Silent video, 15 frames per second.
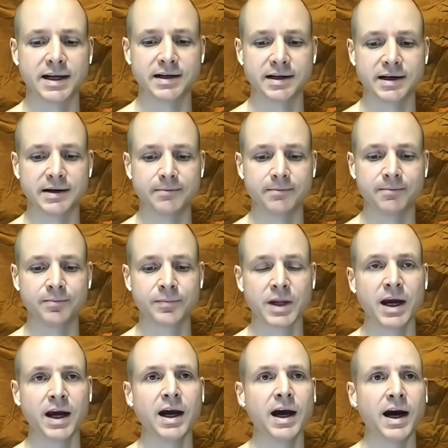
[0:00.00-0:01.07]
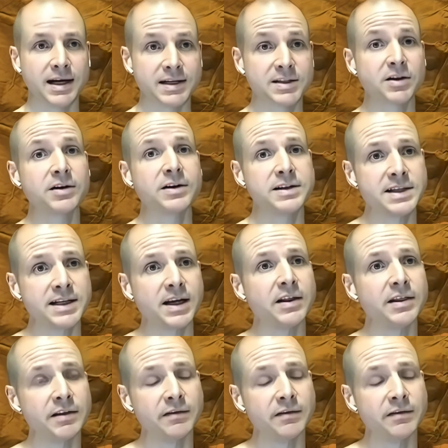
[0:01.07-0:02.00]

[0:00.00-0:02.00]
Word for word: And um, I certainly see